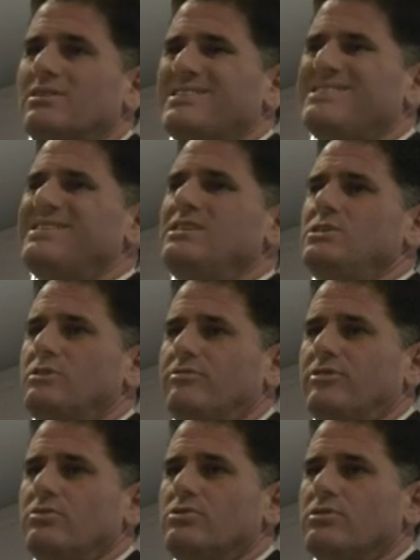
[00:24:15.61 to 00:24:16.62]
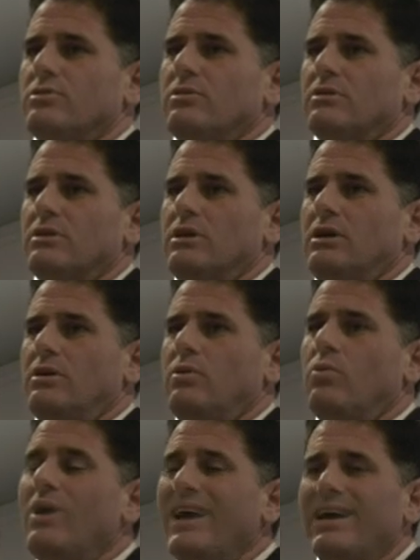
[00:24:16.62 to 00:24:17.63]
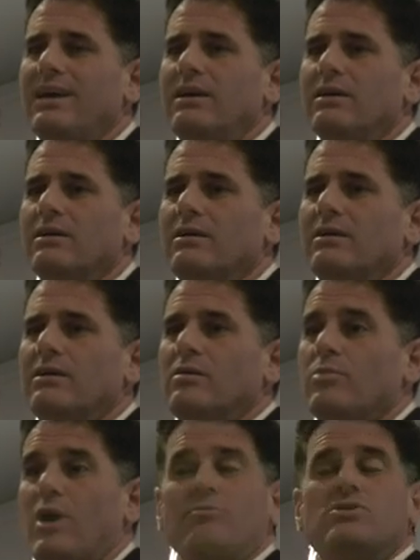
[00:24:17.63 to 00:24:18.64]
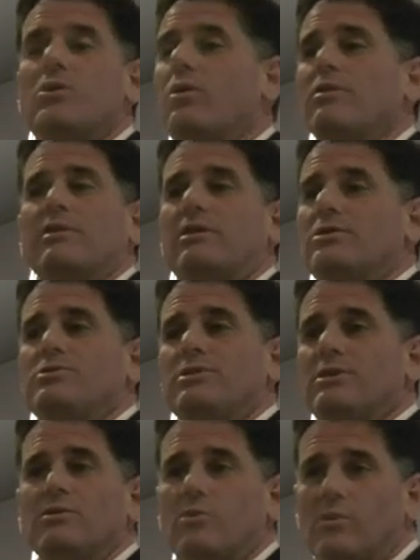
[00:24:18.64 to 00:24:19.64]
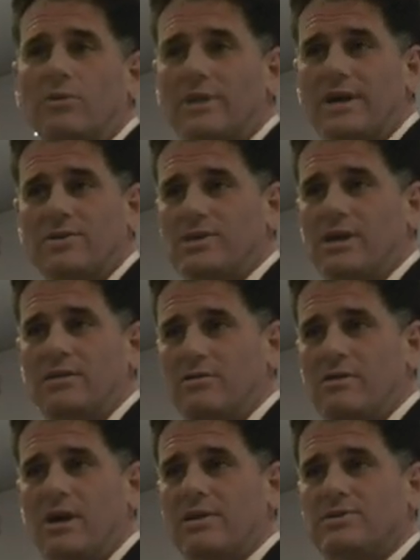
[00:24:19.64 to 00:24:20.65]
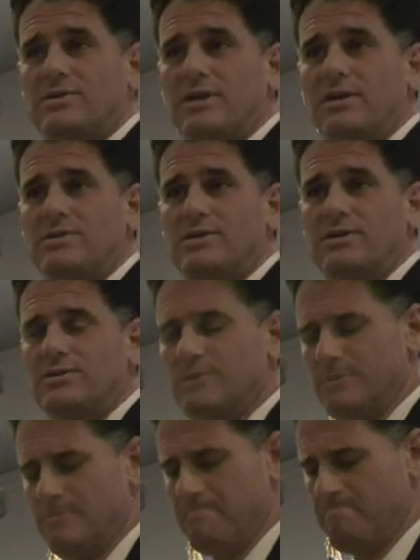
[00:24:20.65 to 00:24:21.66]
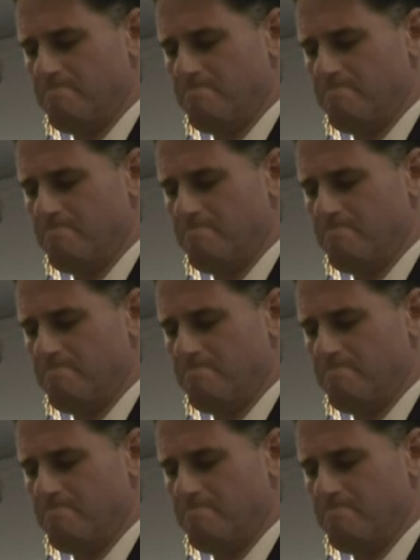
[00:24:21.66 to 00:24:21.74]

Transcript: to seize the future in a way perhaps no other country in the world outside the United States is.